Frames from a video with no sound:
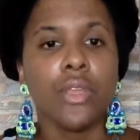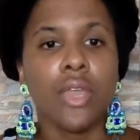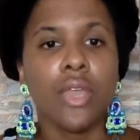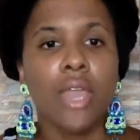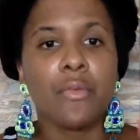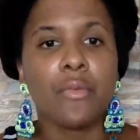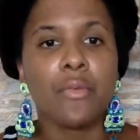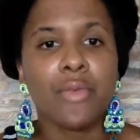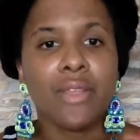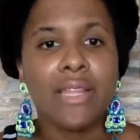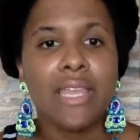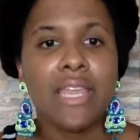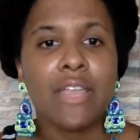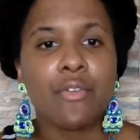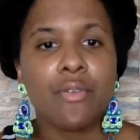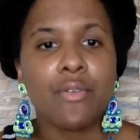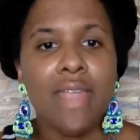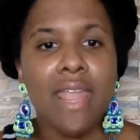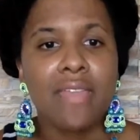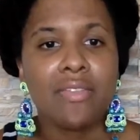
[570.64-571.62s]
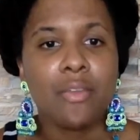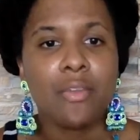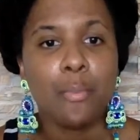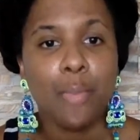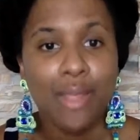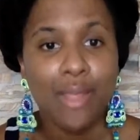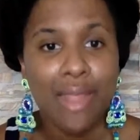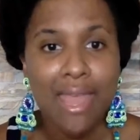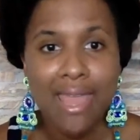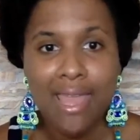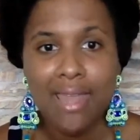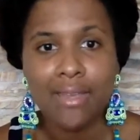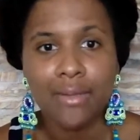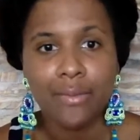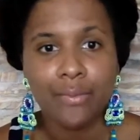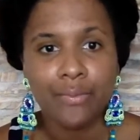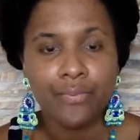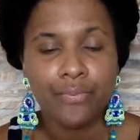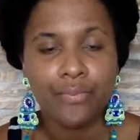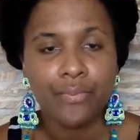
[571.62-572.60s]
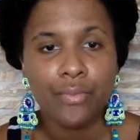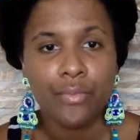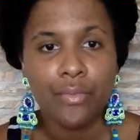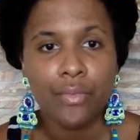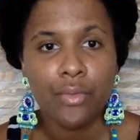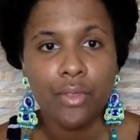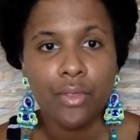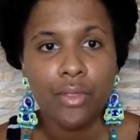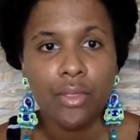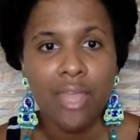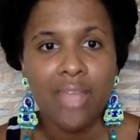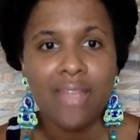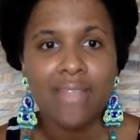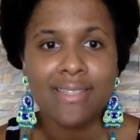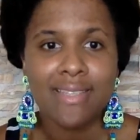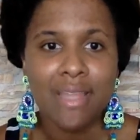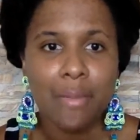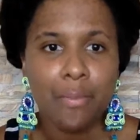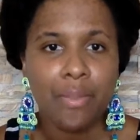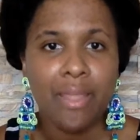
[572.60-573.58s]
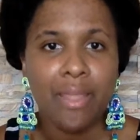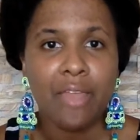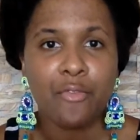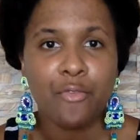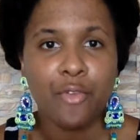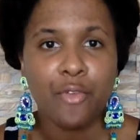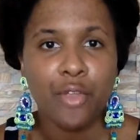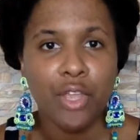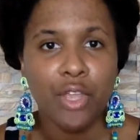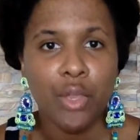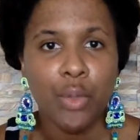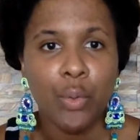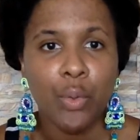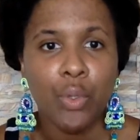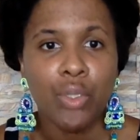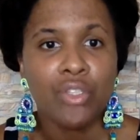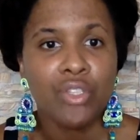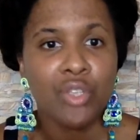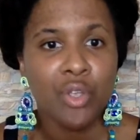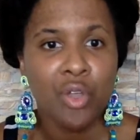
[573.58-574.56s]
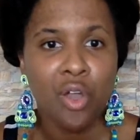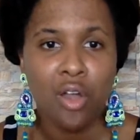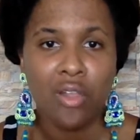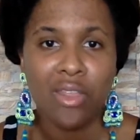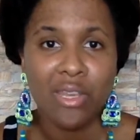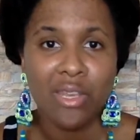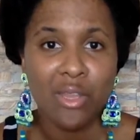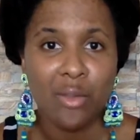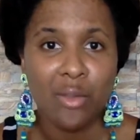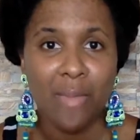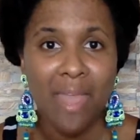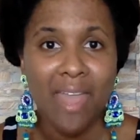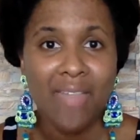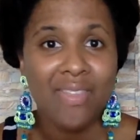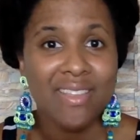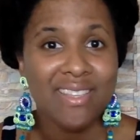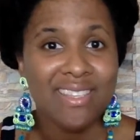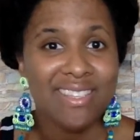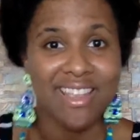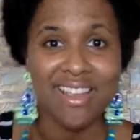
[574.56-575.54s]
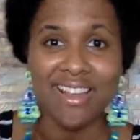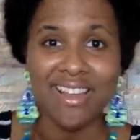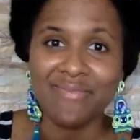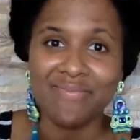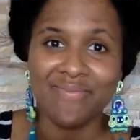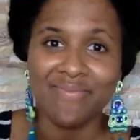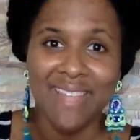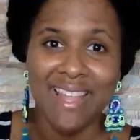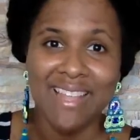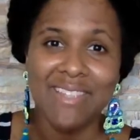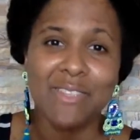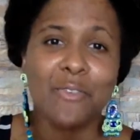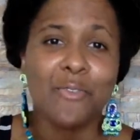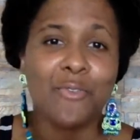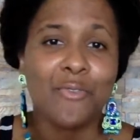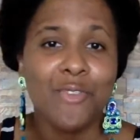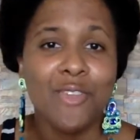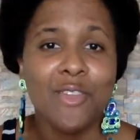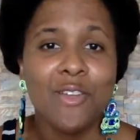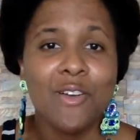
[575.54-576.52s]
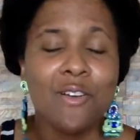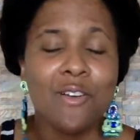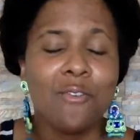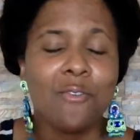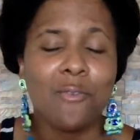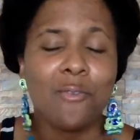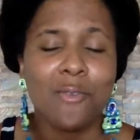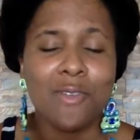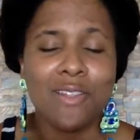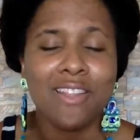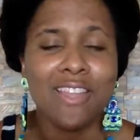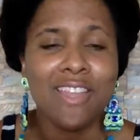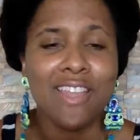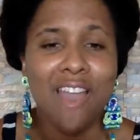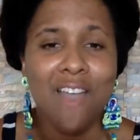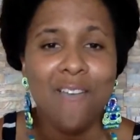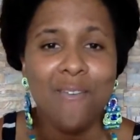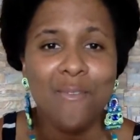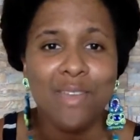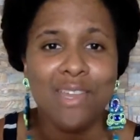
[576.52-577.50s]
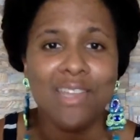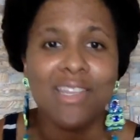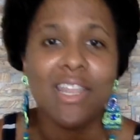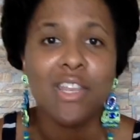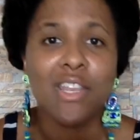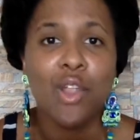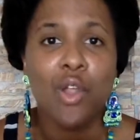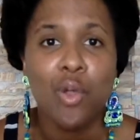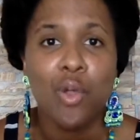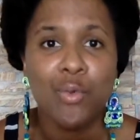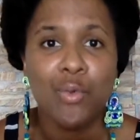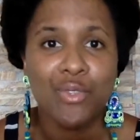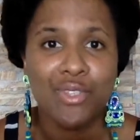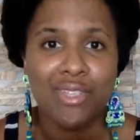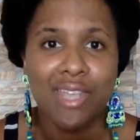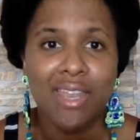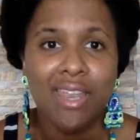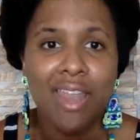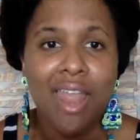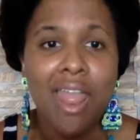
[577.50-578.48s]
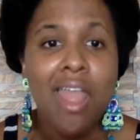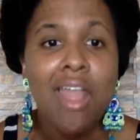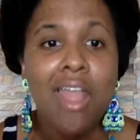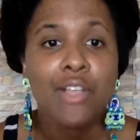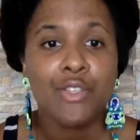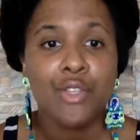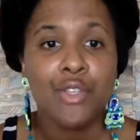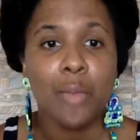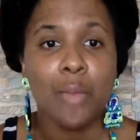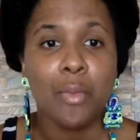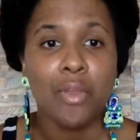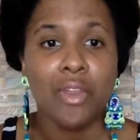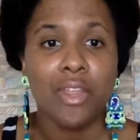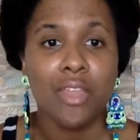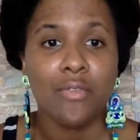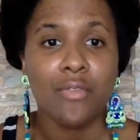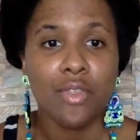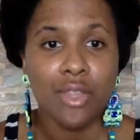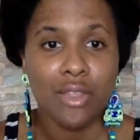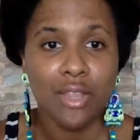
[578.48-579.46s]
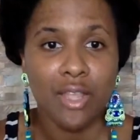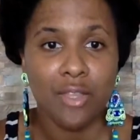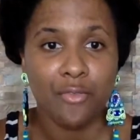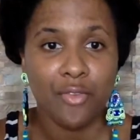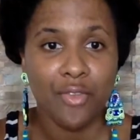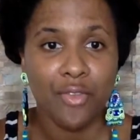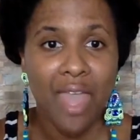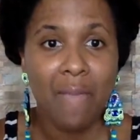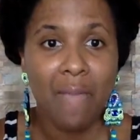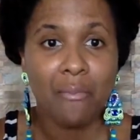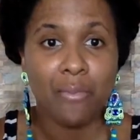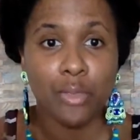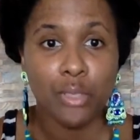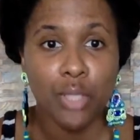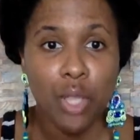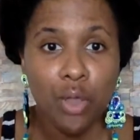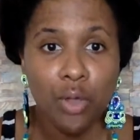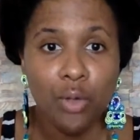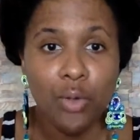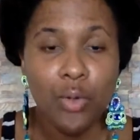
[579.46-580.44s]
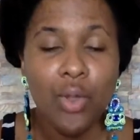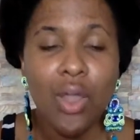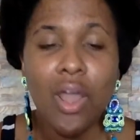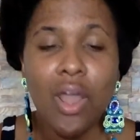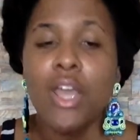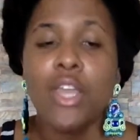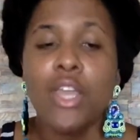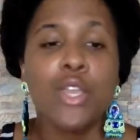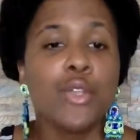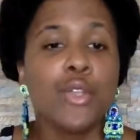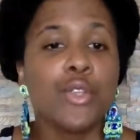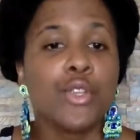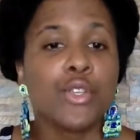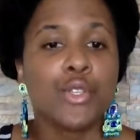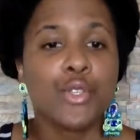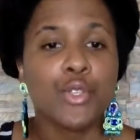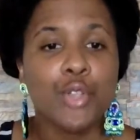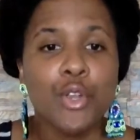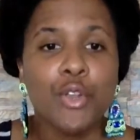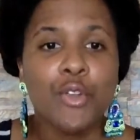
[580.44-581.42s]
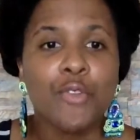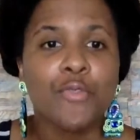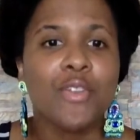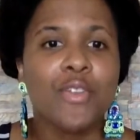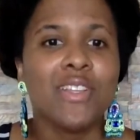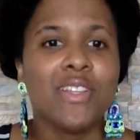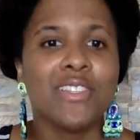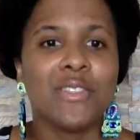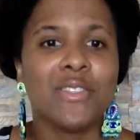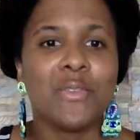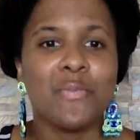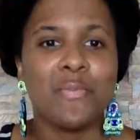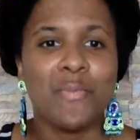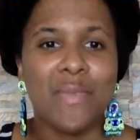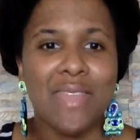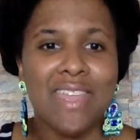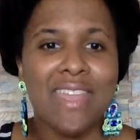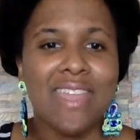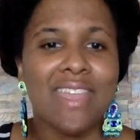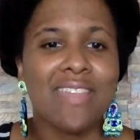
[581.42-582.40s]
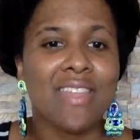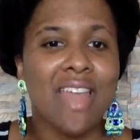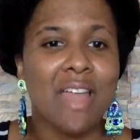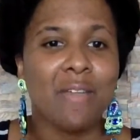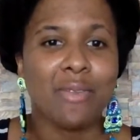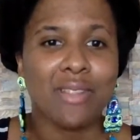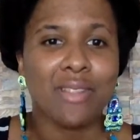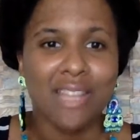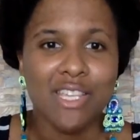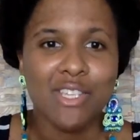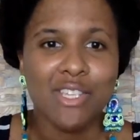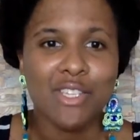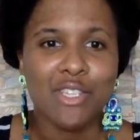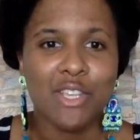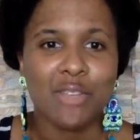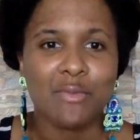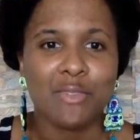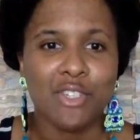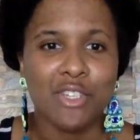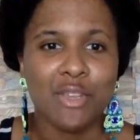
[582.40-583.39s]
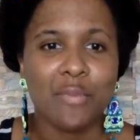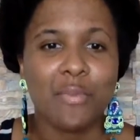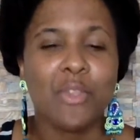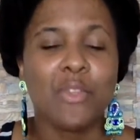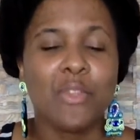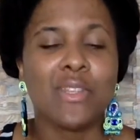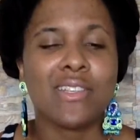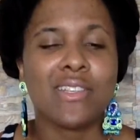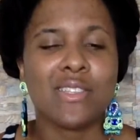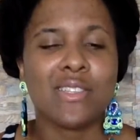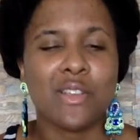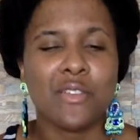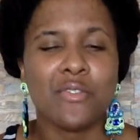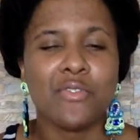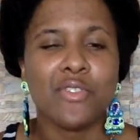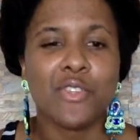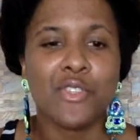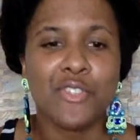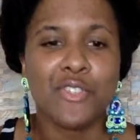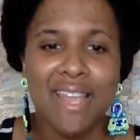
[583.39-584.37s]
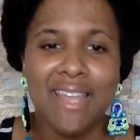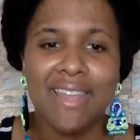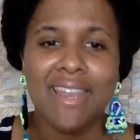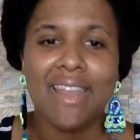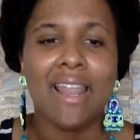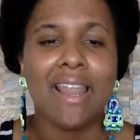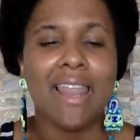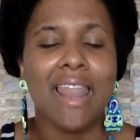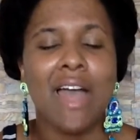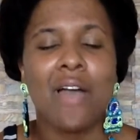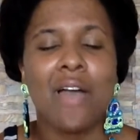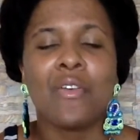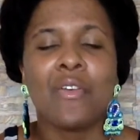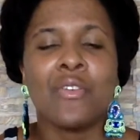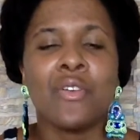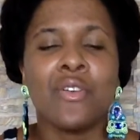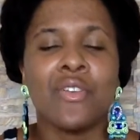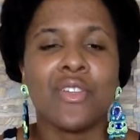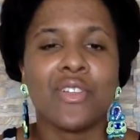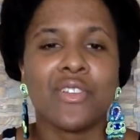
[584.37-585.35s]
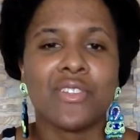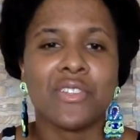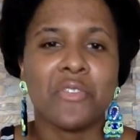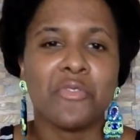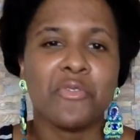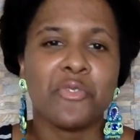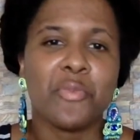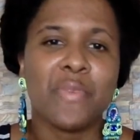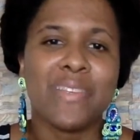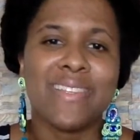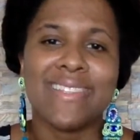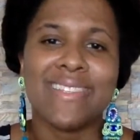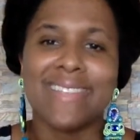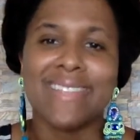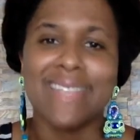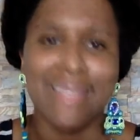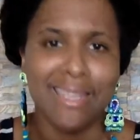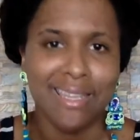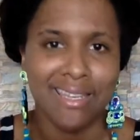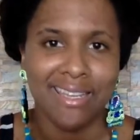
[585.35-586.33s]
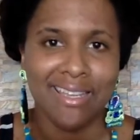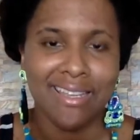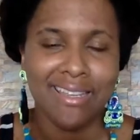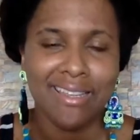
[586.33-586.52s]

and really create the plan and step plan for you to call in your man this year and to feel really confident in your own skin. So I'm going to give you the link for that below. You deserve to be in that relationship. You deserve to shine and allow yourself to be seen